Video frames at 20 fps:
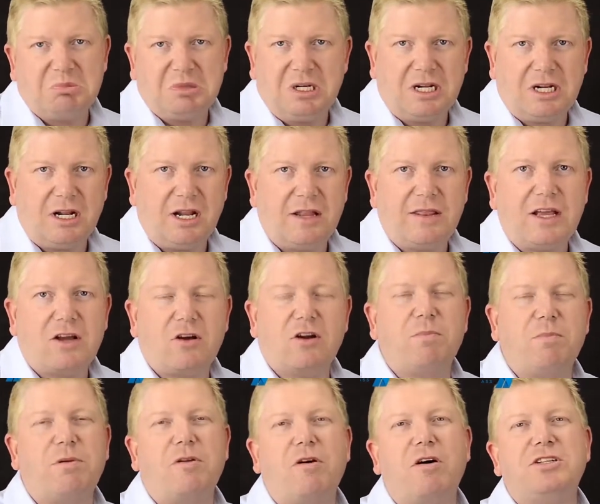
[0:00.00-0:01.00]
I don't know, and that could
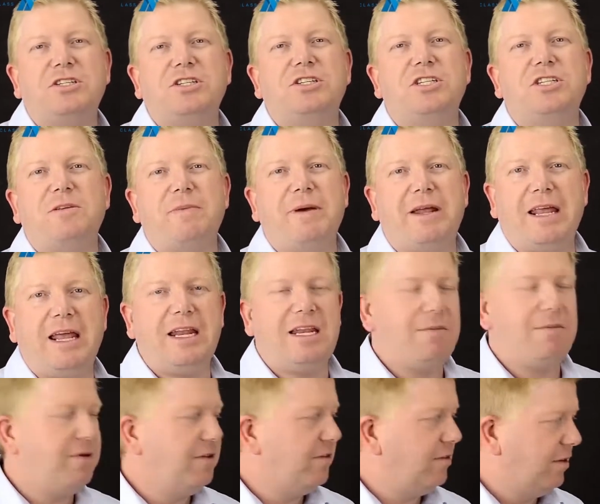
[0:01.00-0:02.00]
apply to just about
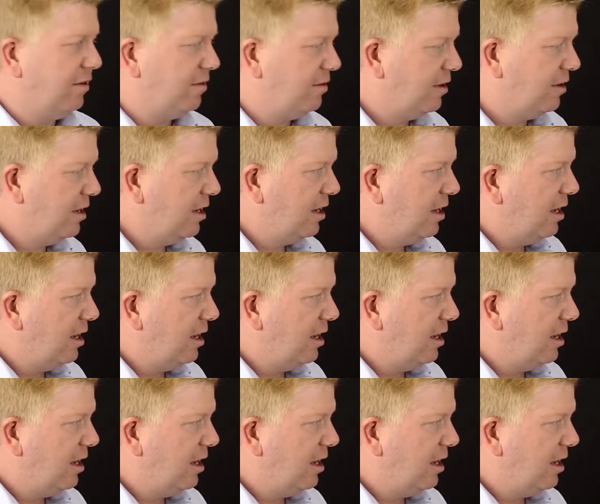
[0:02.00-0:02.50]
any business.